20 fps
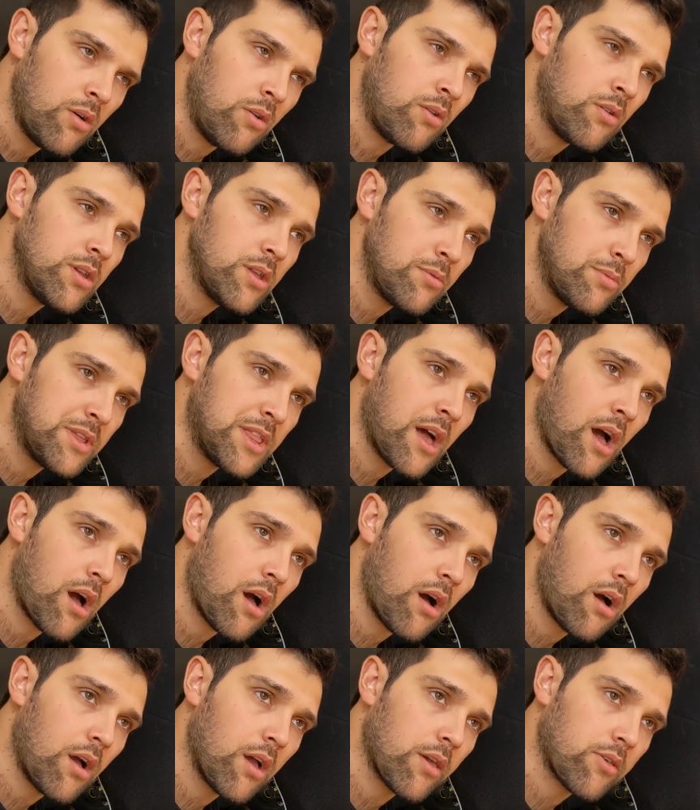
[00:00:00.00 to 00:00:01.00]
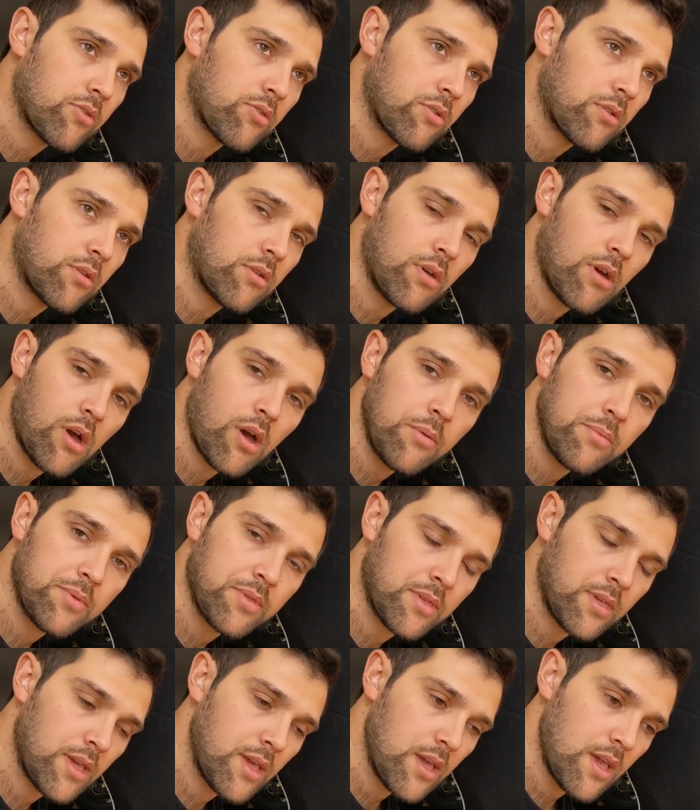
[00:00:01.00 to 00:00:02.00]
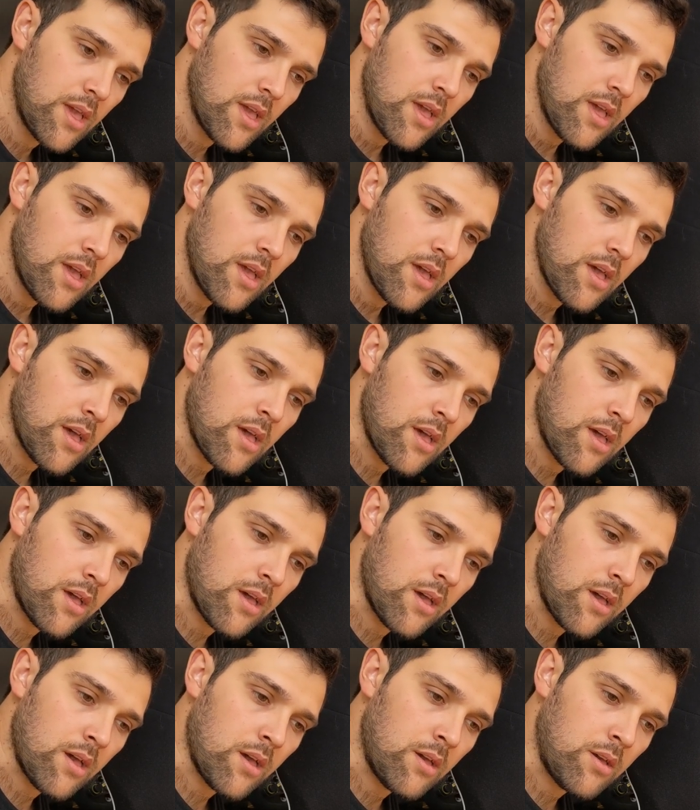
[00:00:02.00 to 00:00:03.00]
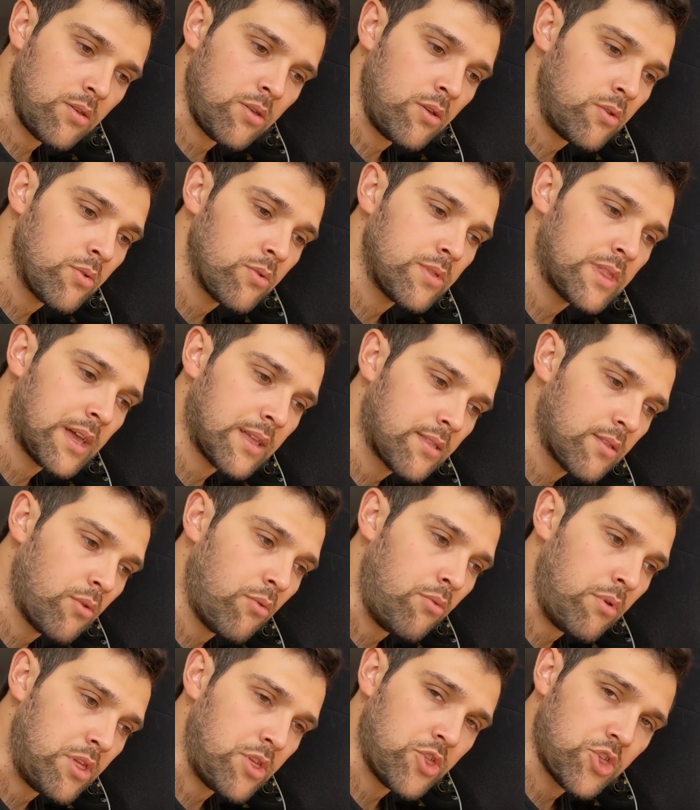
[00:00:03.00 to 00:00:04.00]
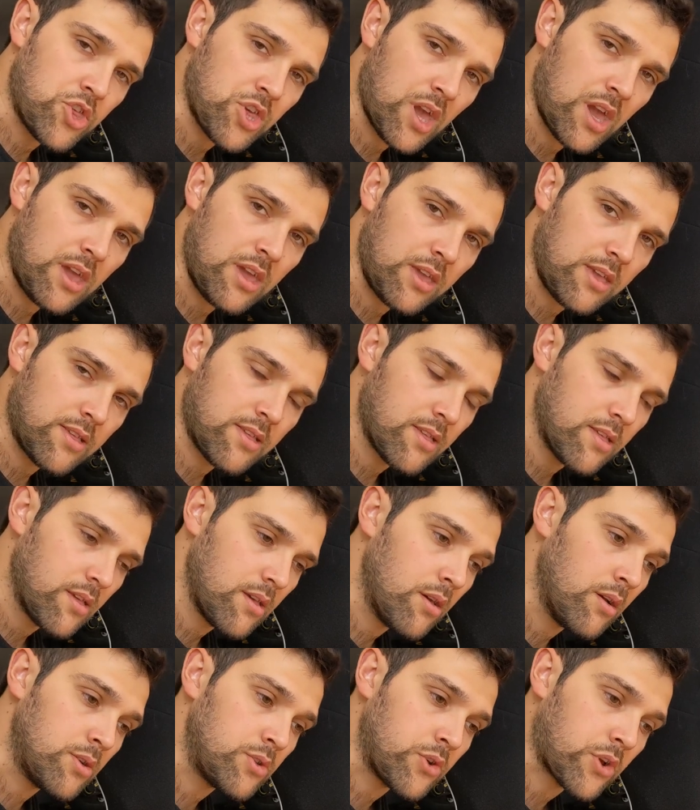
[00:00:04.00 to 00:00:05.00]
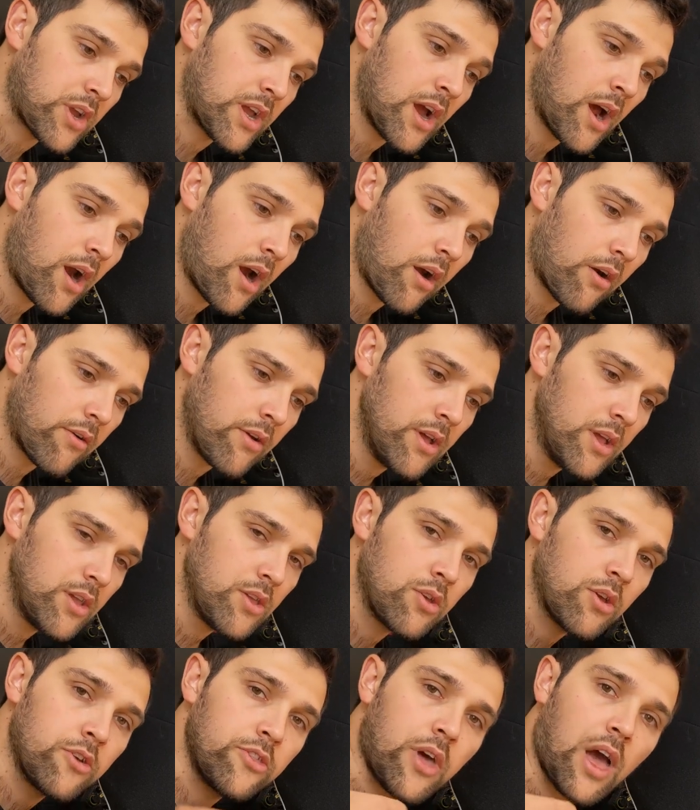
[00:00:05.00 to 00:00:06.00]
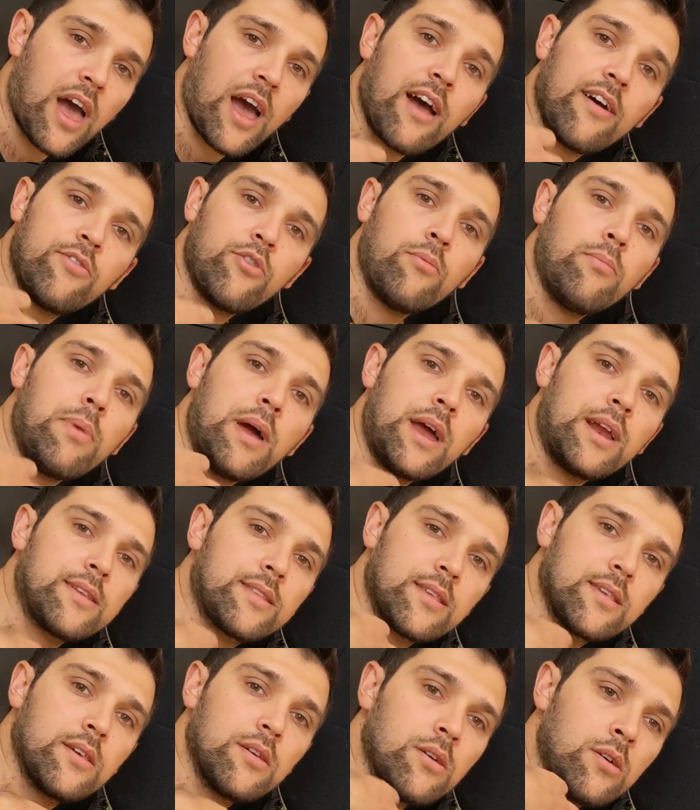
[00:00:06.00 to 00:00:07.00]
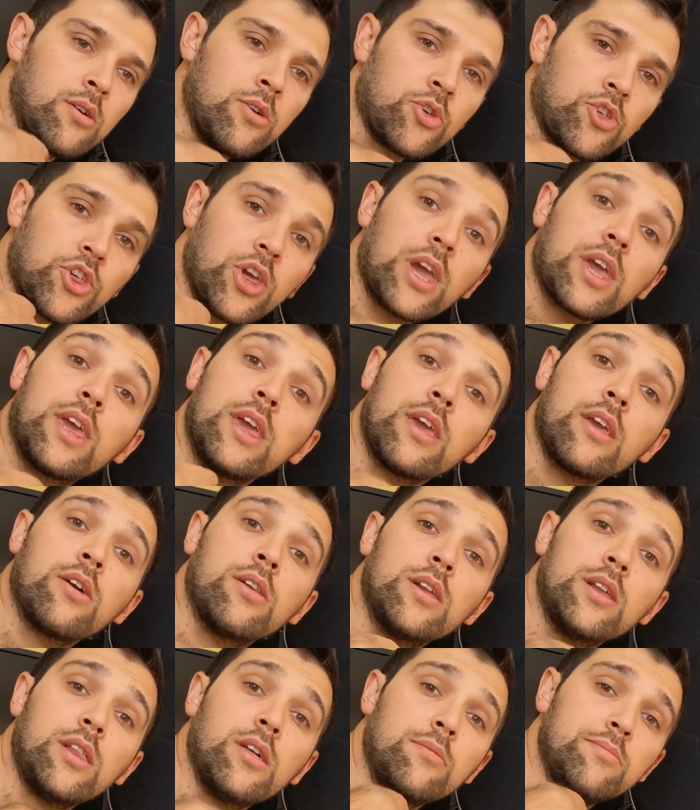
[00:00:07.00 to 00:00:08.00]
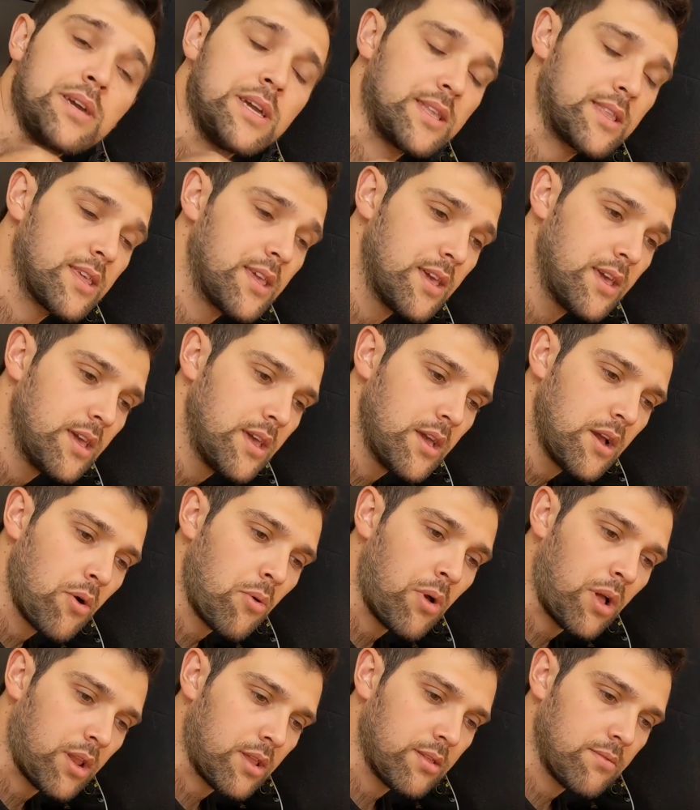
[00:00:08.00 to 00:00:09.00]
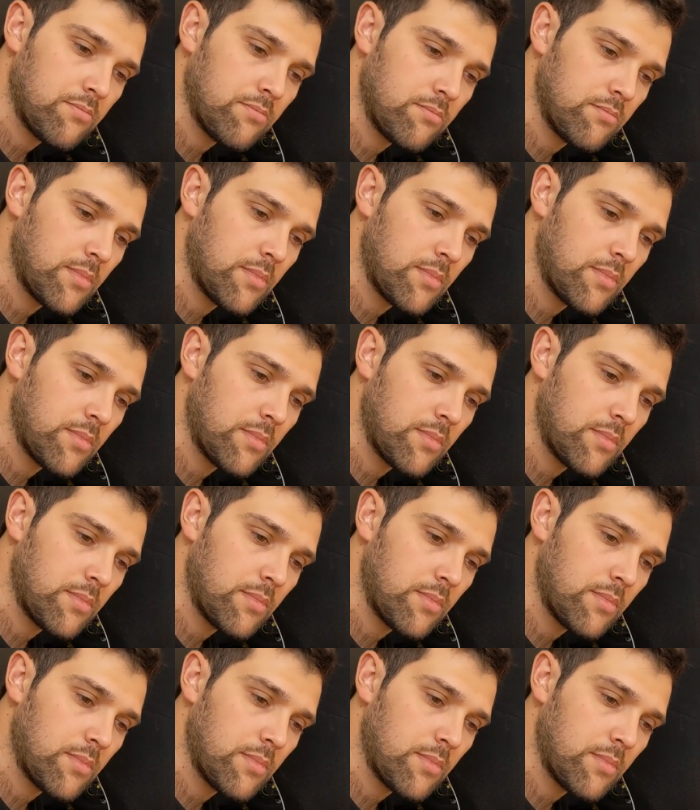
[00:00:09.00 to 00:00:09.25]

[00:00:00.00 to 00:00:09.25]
a little bit harsh curves, you know, that really shakes the car, you're gonna have the belt shaking a little bit. Well,